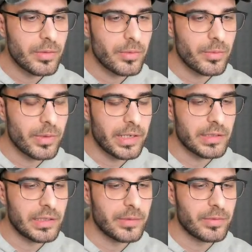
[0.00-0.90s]
Right
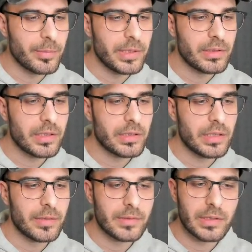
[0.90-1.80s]
click for me, not
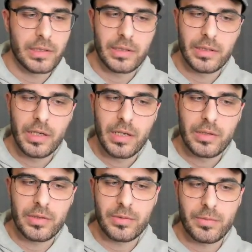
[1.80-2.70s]
left click,
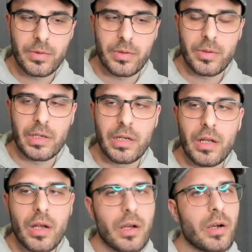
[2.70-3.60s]
just for you.
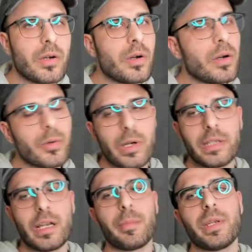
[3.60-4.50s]
All right,
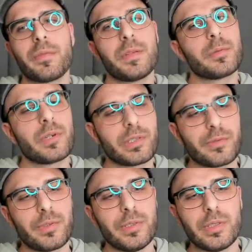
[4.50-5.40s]
I mean, if it works
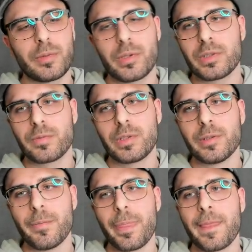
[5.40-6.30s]
for you, it works for you.
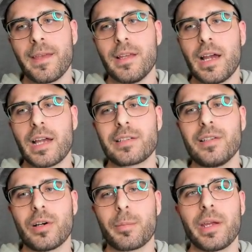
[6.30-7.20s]
Actually,
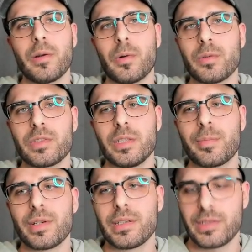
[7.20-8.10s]
on my own
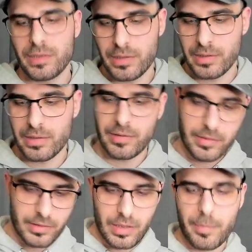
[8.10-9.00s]
ZBrush,
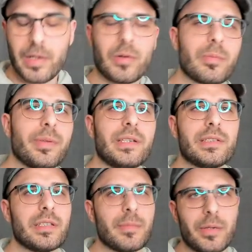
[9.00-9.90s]
on my own
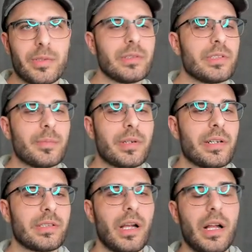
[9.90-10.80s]
PC, my real
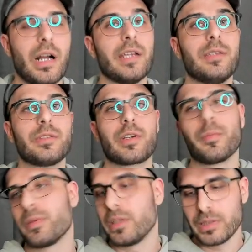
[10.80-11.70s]
ZBrush, I use
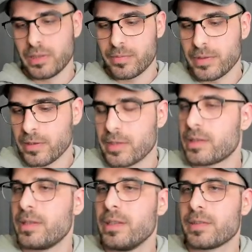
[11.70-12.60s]
completely different
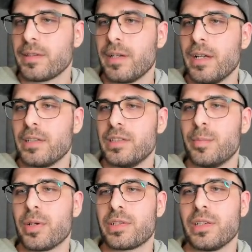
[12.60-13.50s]
hotkeys.
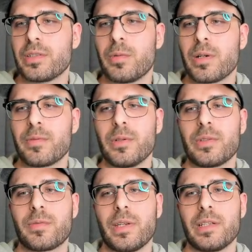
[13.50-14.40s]
ZBrush is one of those
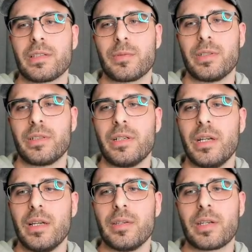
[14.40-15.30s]
things where
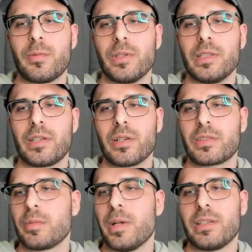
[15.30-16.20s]
you can really
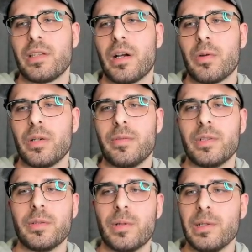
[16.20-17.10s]
customize it however
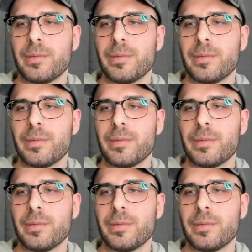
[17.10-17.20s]
you want.